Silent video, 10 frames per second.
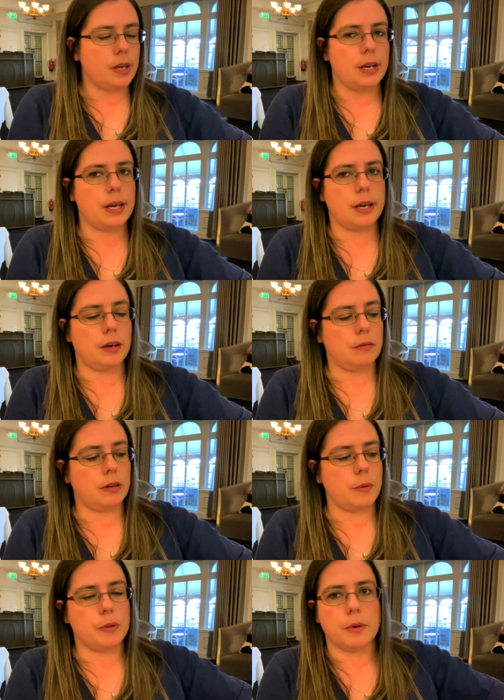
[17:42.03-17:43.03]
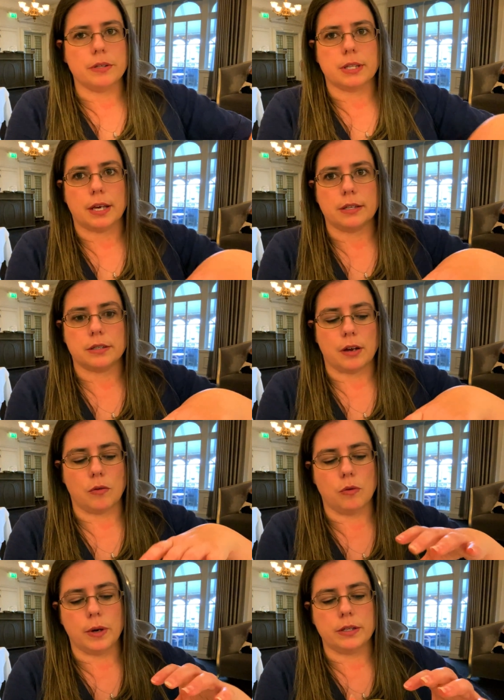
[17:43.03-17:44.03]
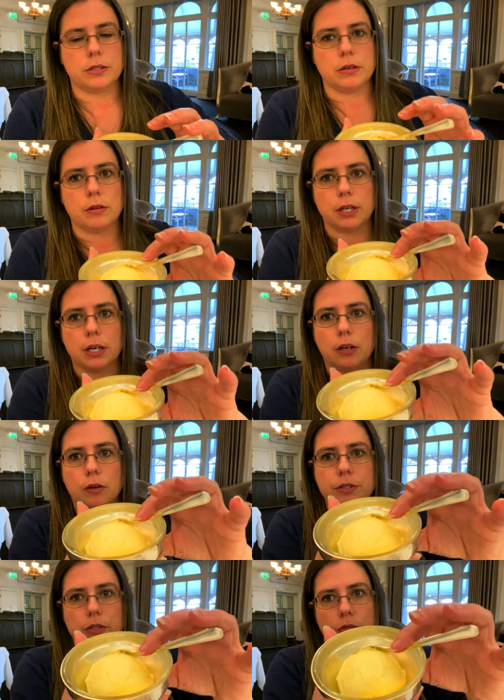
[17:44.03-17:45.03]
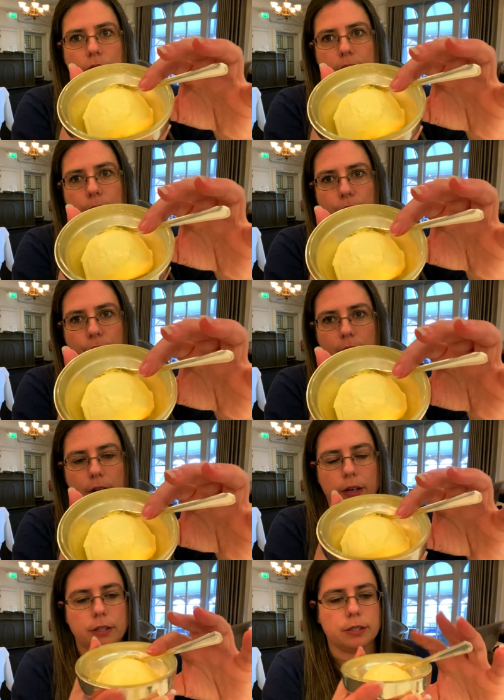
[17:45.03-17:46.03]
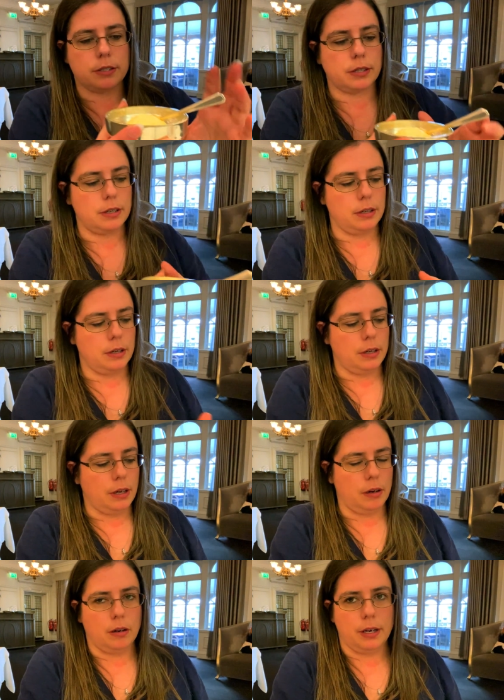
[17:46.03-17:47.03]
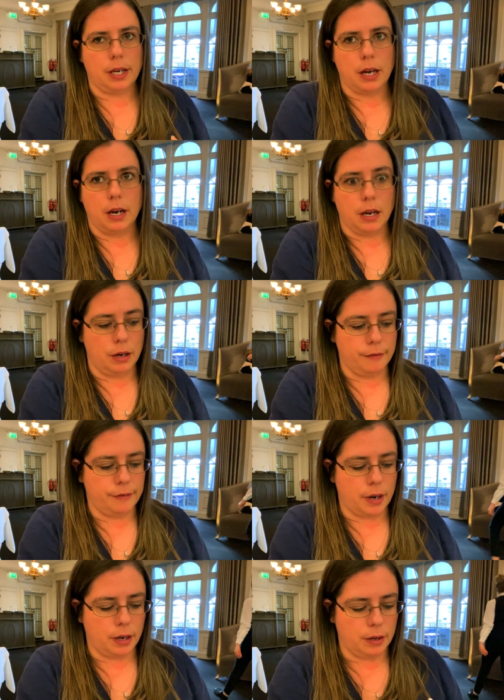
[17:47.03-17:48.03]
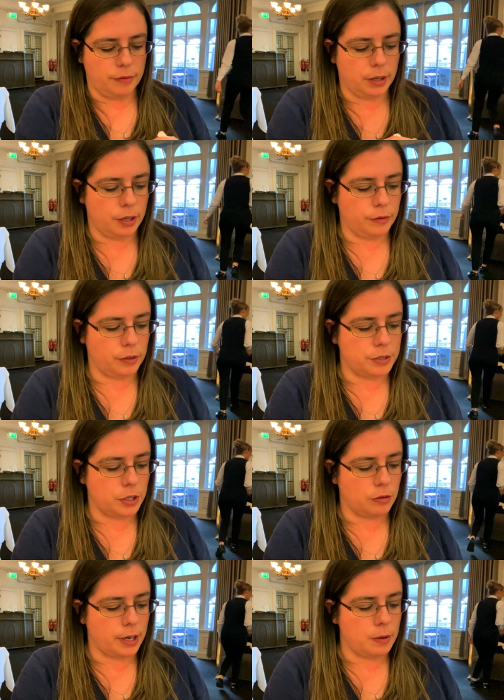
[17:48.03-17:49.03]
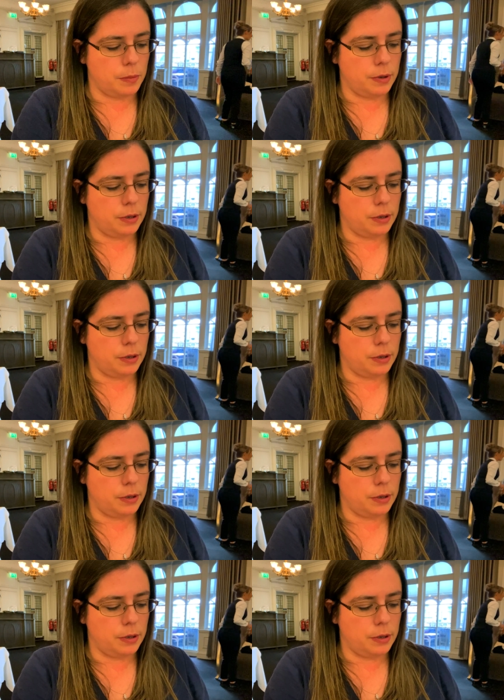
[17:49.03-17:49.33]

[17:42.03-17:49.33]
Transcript: Now, like with most things, I always do the clotted cream first. I love, love, love clotted cream.